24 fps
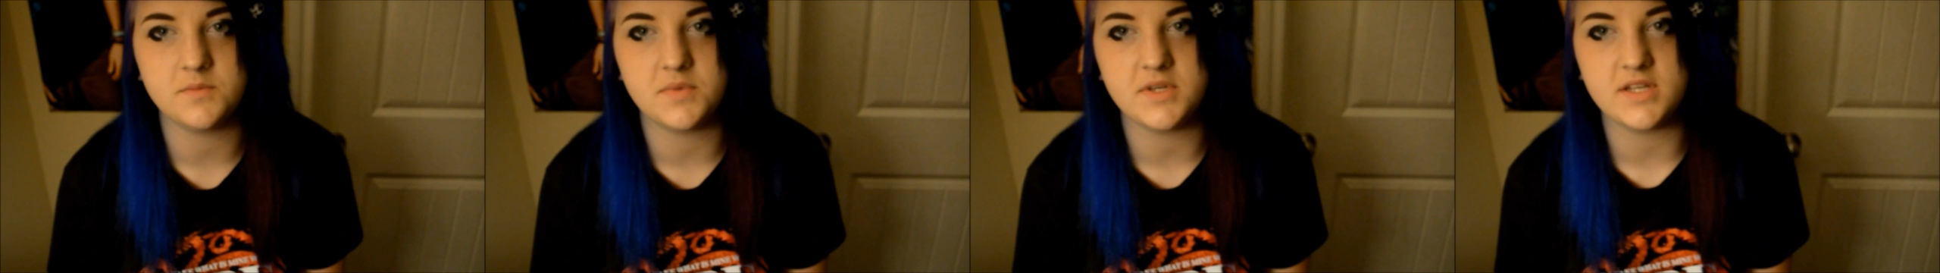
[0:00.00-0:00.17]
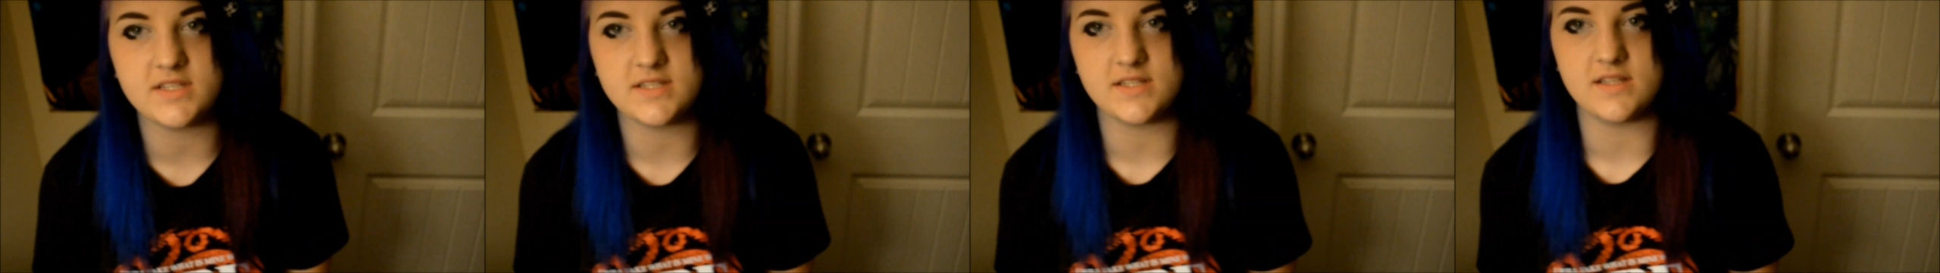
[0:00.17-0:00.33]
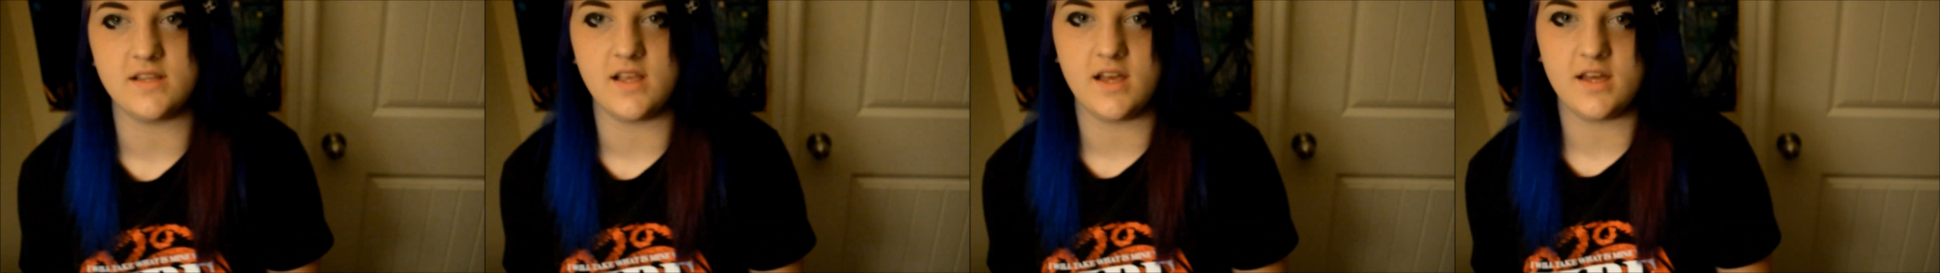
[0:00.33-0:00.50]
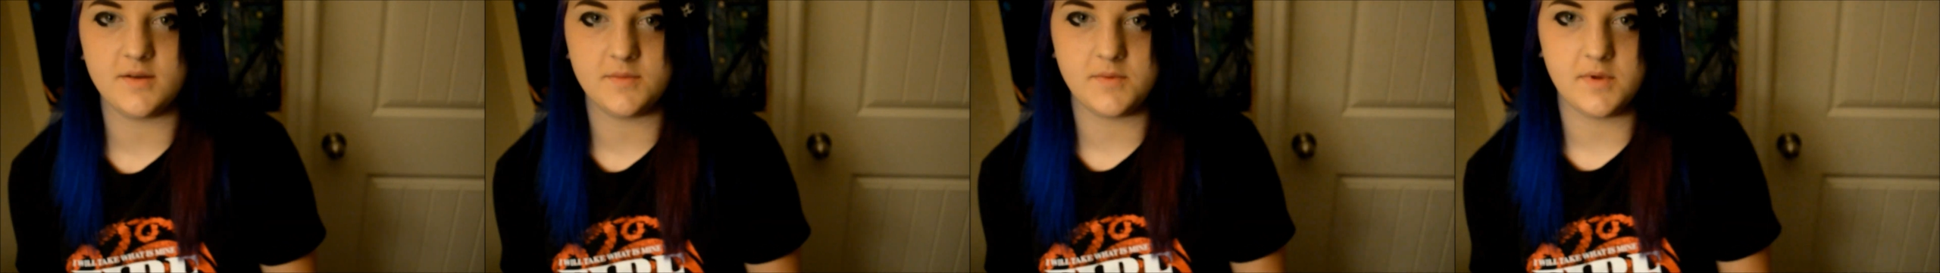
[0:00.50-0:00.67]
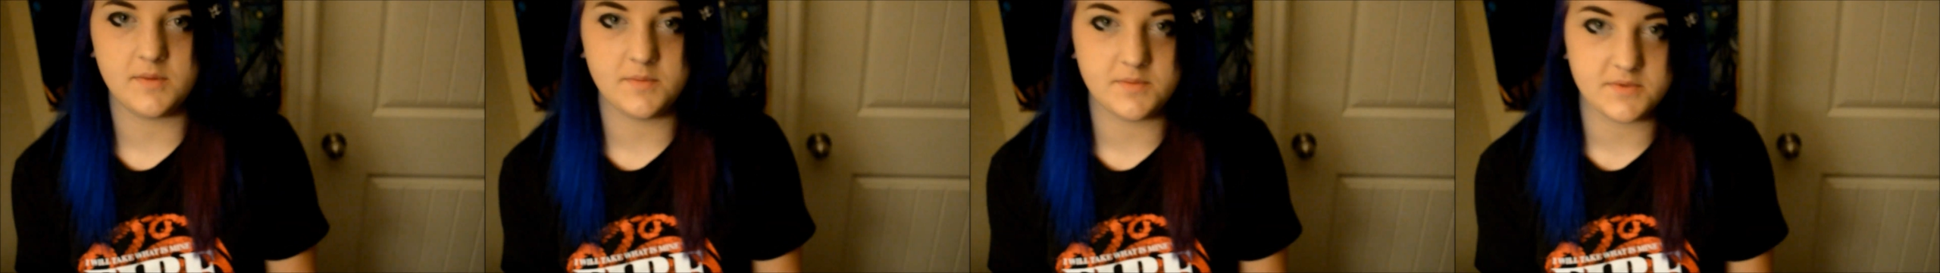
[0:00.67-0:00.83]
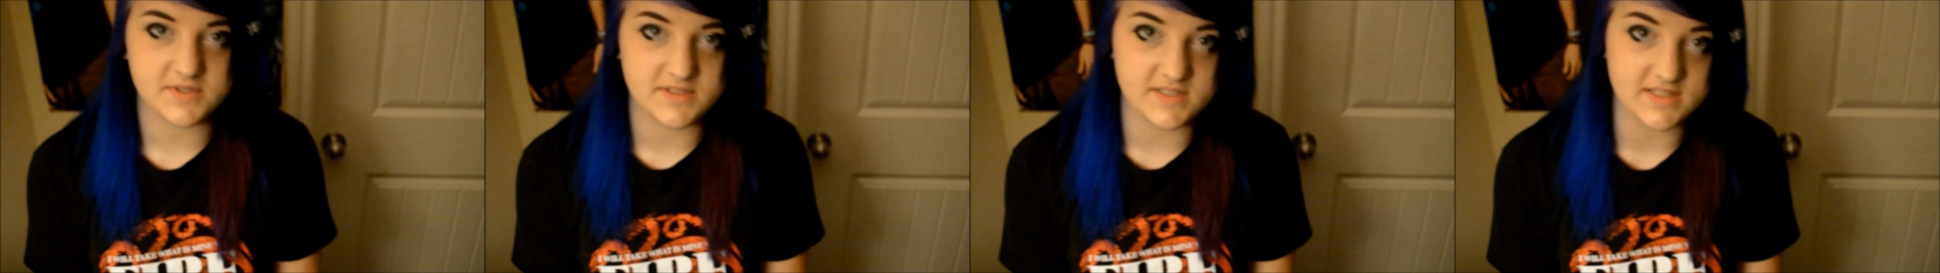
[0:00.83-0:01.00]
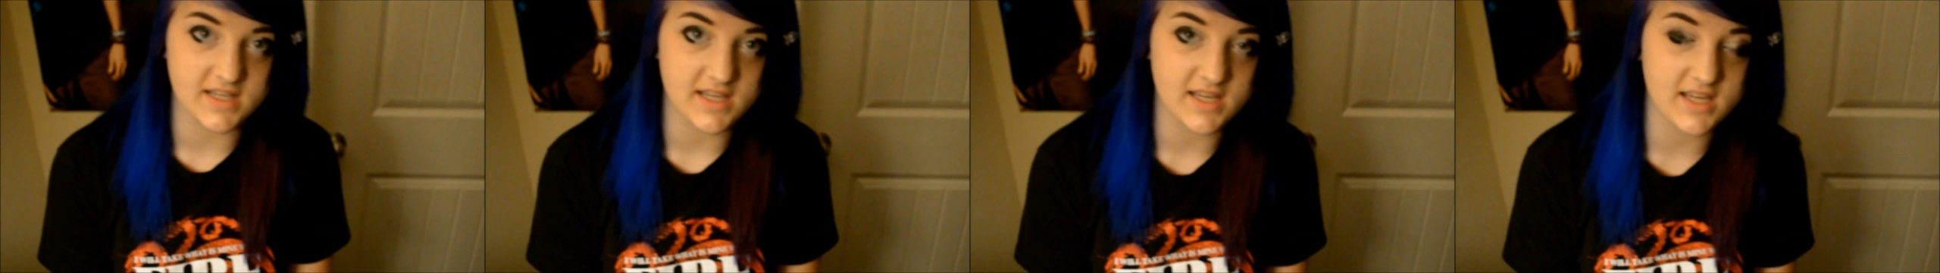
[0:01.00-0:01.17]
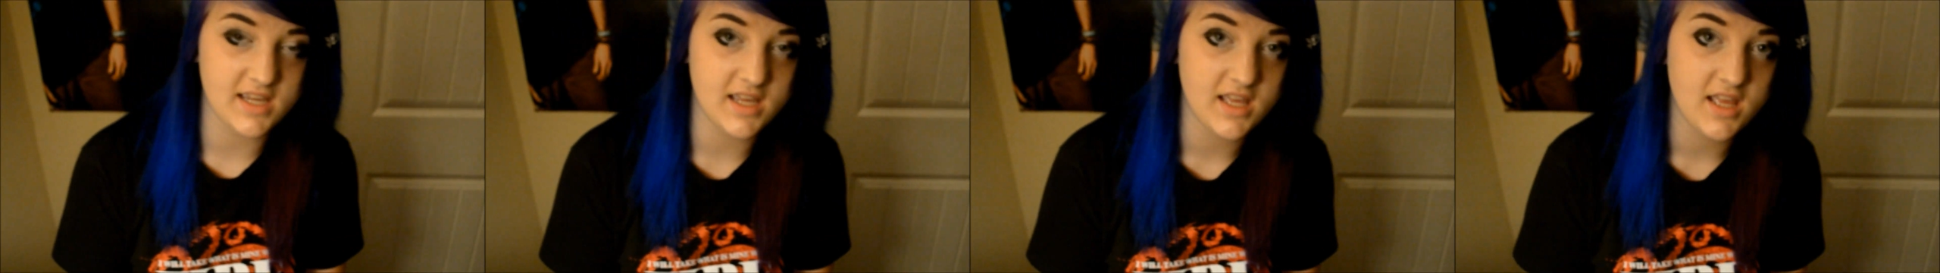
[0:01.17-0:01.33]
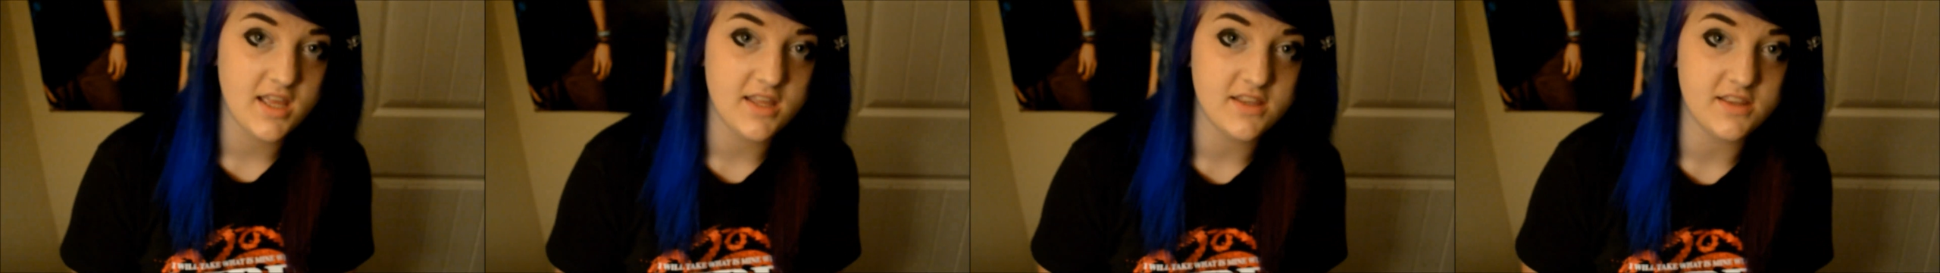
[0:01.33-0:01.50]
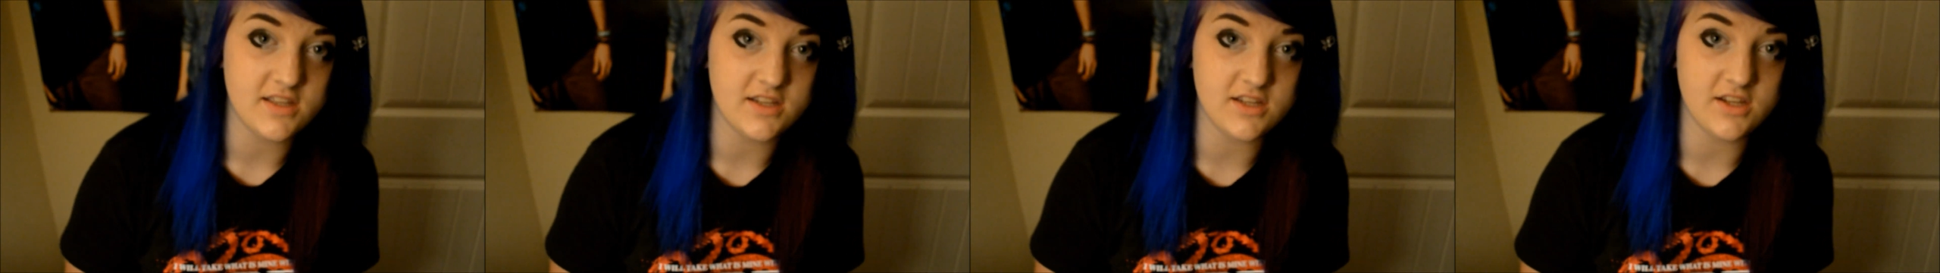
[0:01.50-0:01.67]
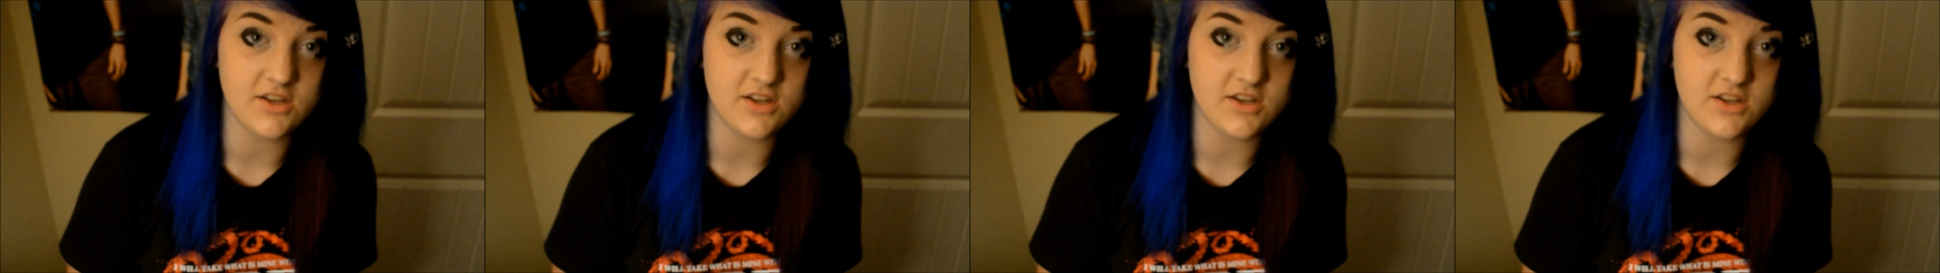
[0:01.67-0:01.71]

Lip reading: because a lot of people say that